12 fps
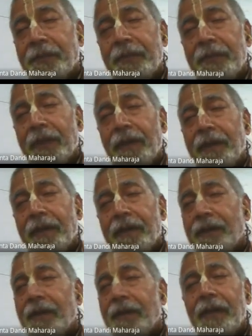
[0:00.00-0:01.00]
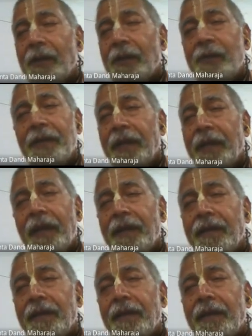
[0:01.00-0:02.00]
now every day,
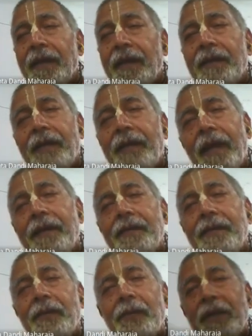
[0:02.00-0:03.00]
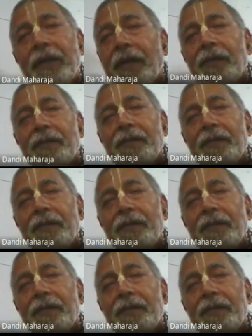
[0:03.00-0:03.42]
then it becomes a part of